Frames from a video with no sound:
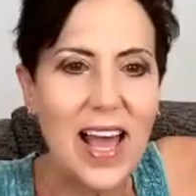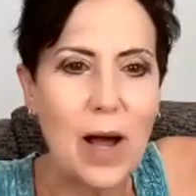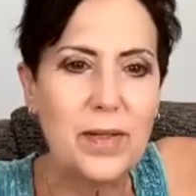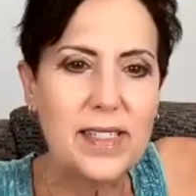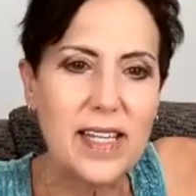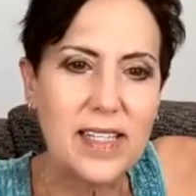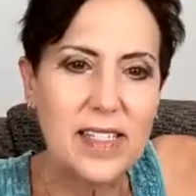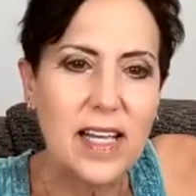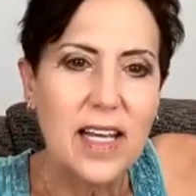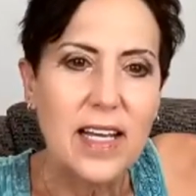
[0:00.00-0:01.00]
Apple
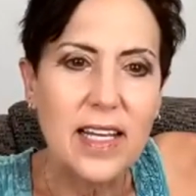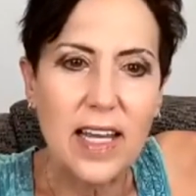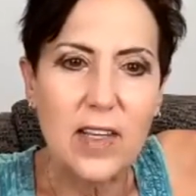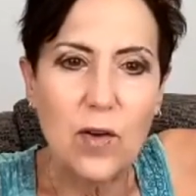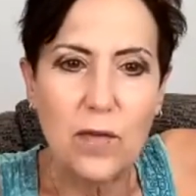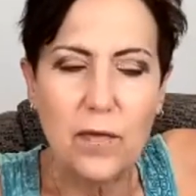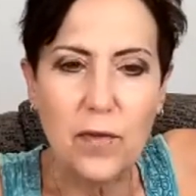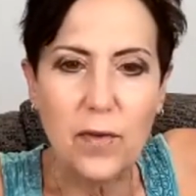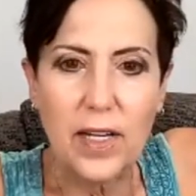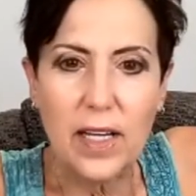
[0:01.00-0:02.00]
says, can you,
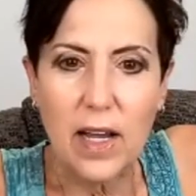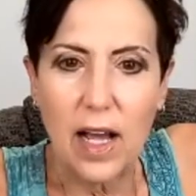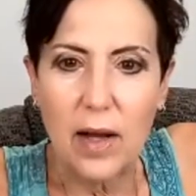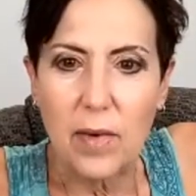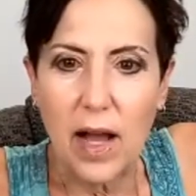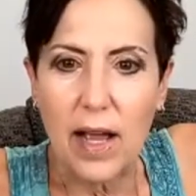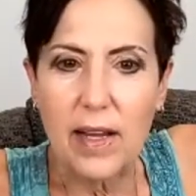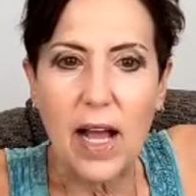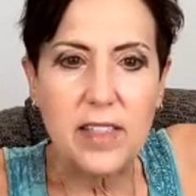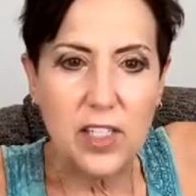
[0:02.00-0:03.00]
um,
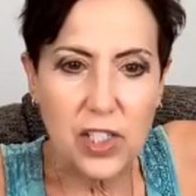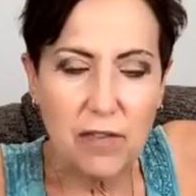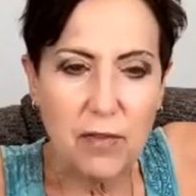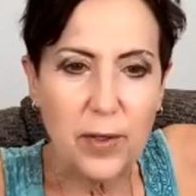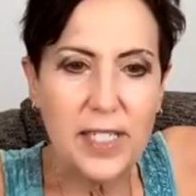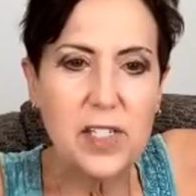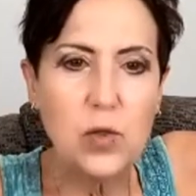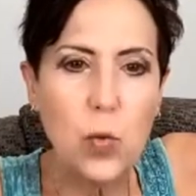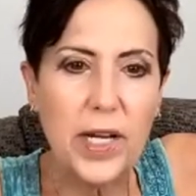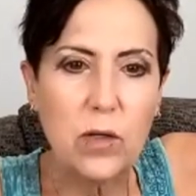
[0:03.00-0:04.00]
I, I, that she
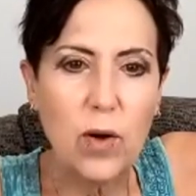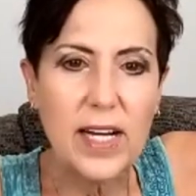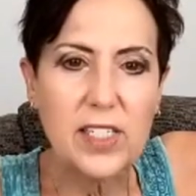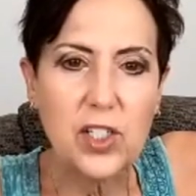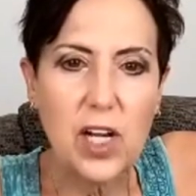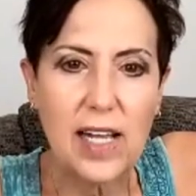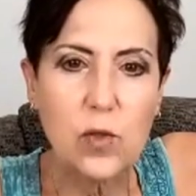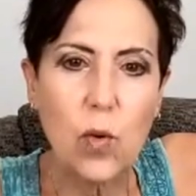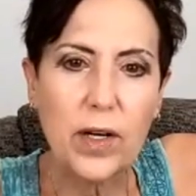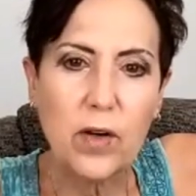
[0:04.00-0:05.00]
freezes wheatgrass
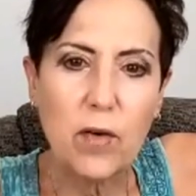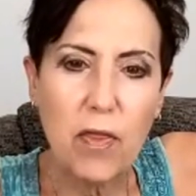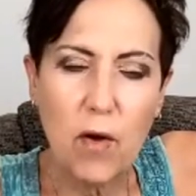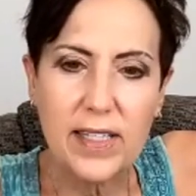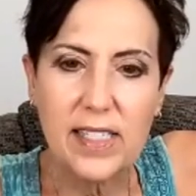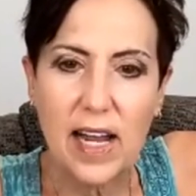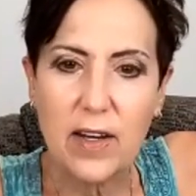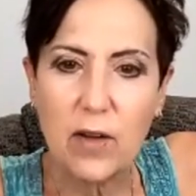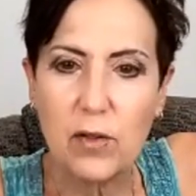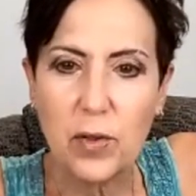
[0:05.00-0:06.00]
shots. What are your thoughts
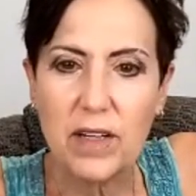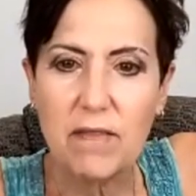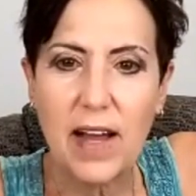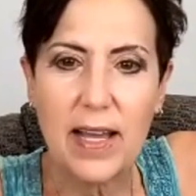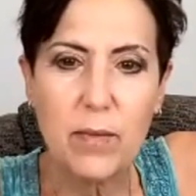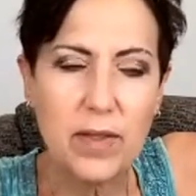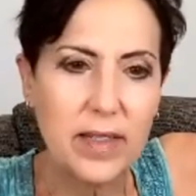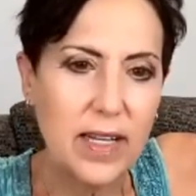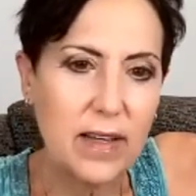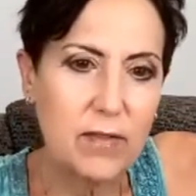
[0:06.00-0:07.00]
on nutrient
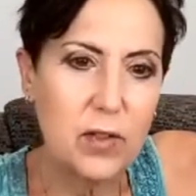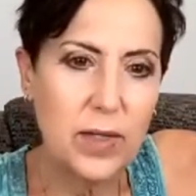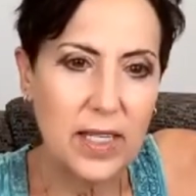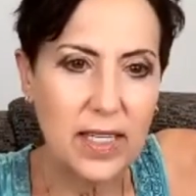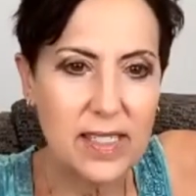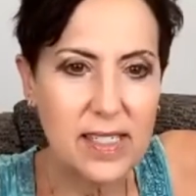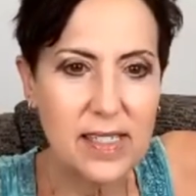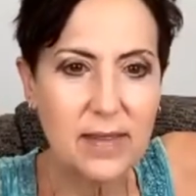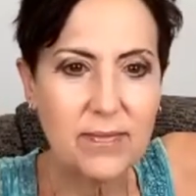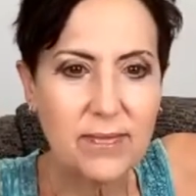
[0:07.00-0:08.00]
viability of doing
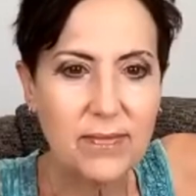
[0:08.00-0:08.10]
this?